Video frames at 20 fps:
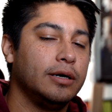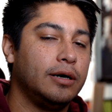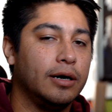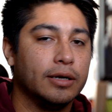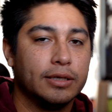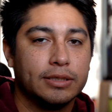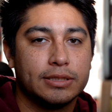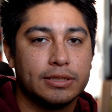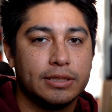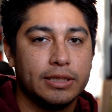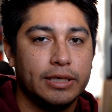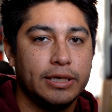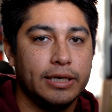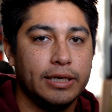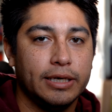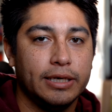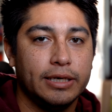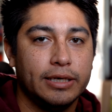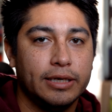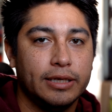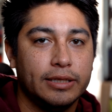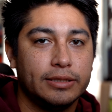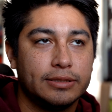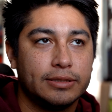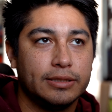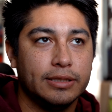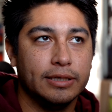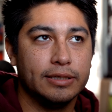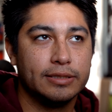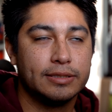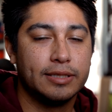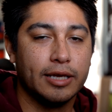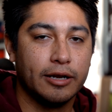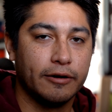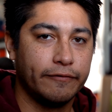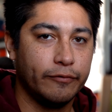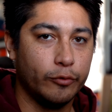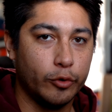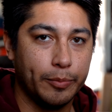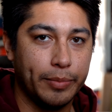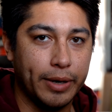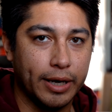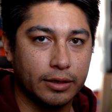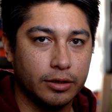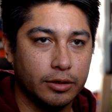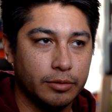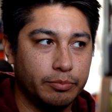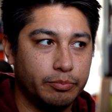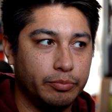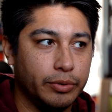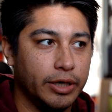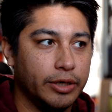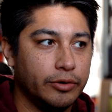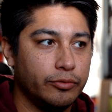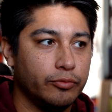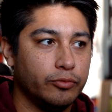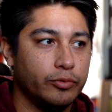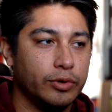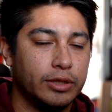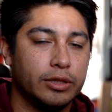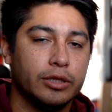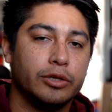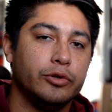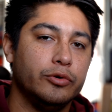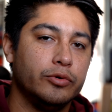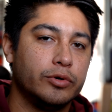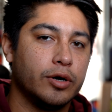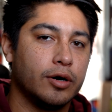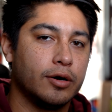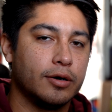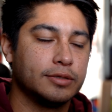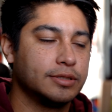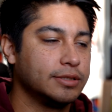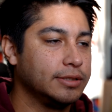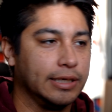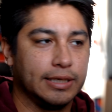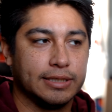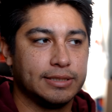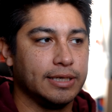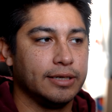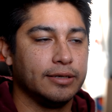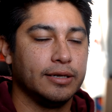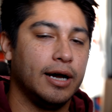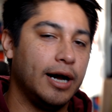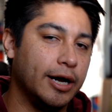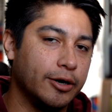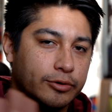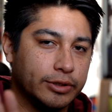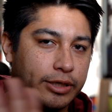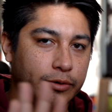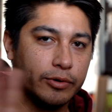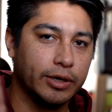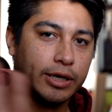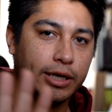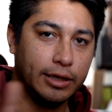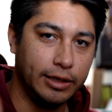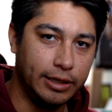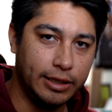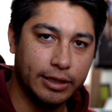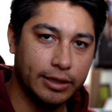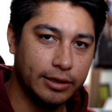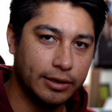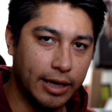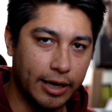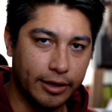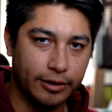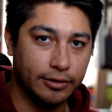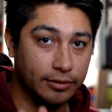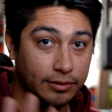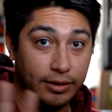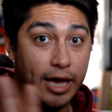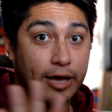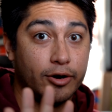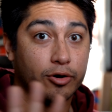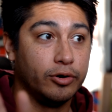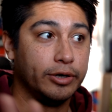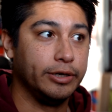Honestly, it is there for backup. But with the new cards, like I said, I don't think we're going to need it at all